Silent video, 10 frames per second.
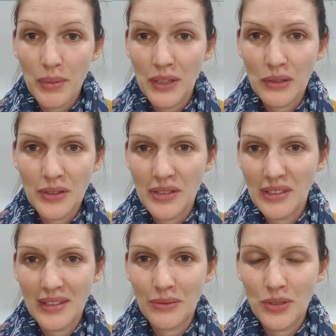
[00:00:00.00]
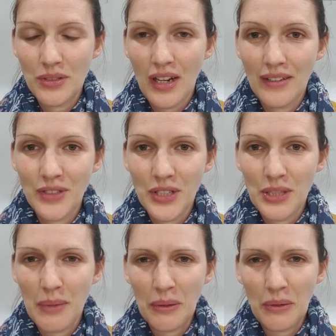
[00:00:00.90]
because it was kind of just
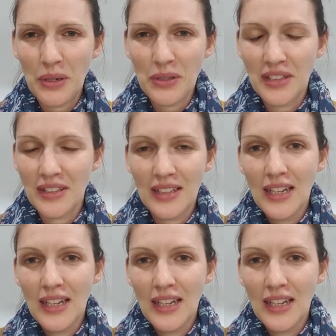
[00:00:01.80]
smelled gross, and